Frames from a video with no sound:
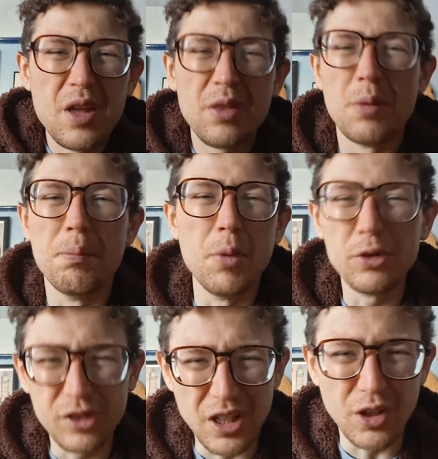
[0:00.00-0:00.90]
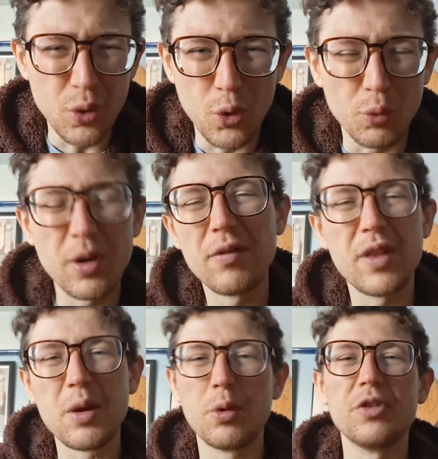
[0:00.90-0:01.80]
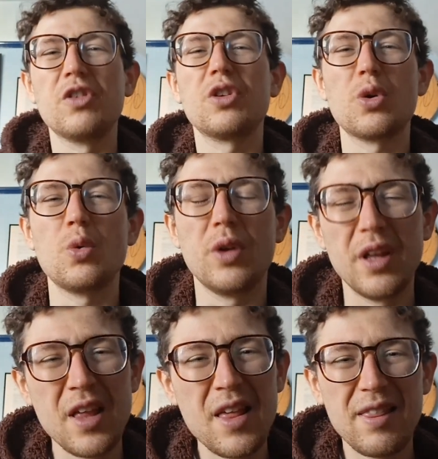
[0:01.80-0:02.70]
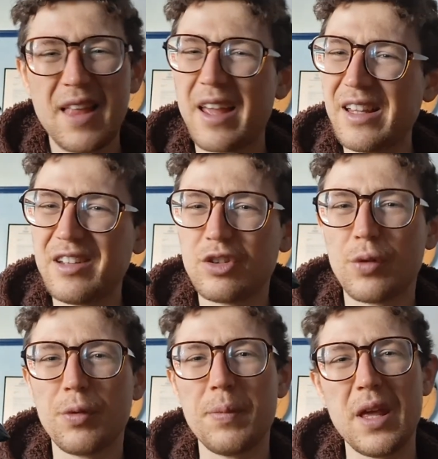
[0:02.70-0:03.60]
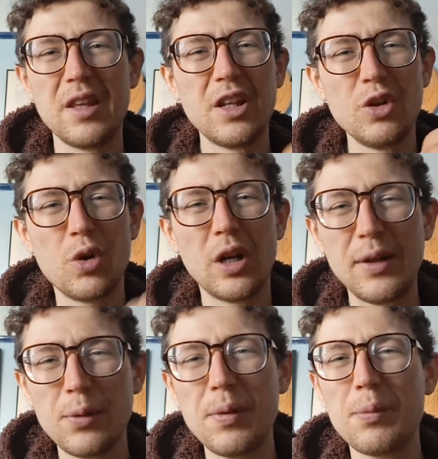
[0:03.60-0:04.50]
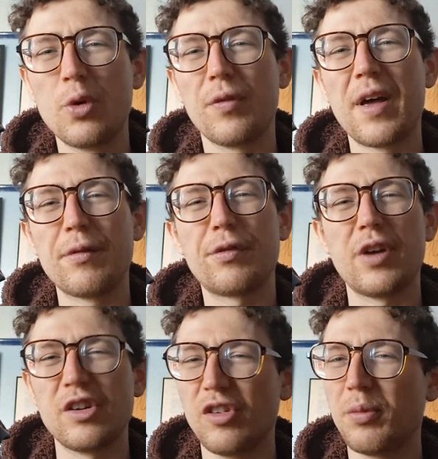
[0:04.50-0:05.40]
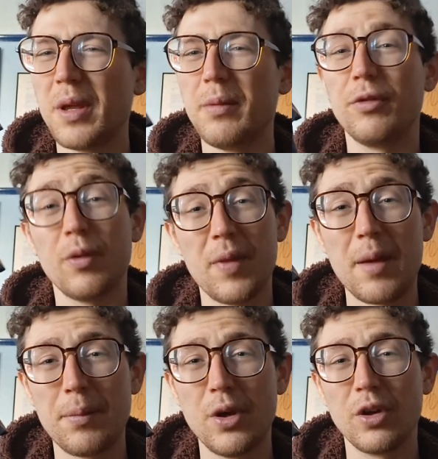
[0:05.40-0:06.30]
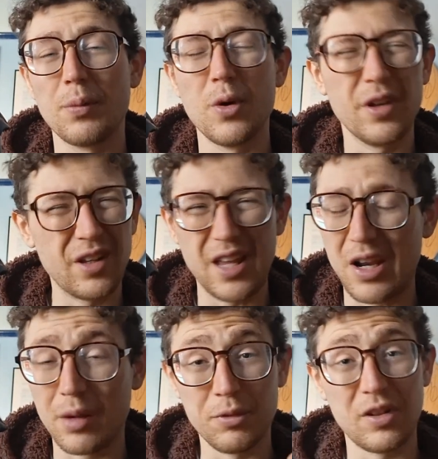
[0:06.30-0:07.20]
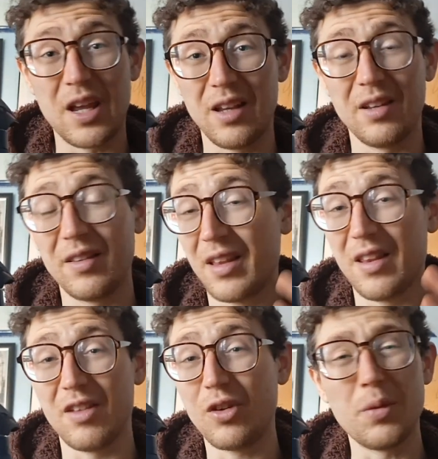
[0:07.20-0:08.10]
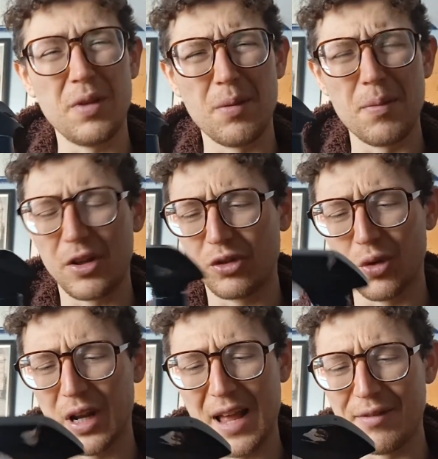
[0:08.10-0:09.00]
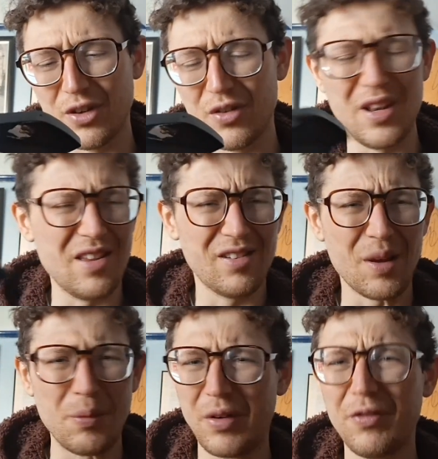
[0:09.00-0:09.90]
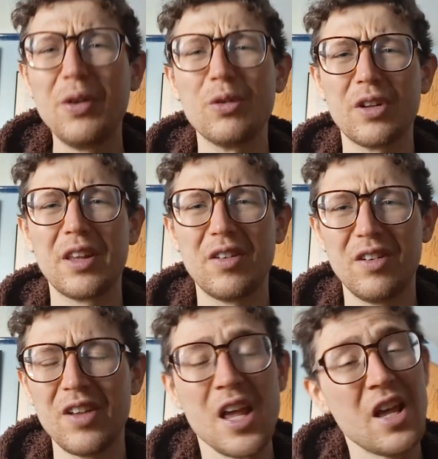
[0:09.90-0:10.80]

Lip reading: the mossy accord, whatever they wanted to call it, that eased off a bit, and then you got a little bit more of that freshness maybe from that bergamot. And again, I'm saying that there's got to be a musk or a lavender in this somewhere. It feels like there is,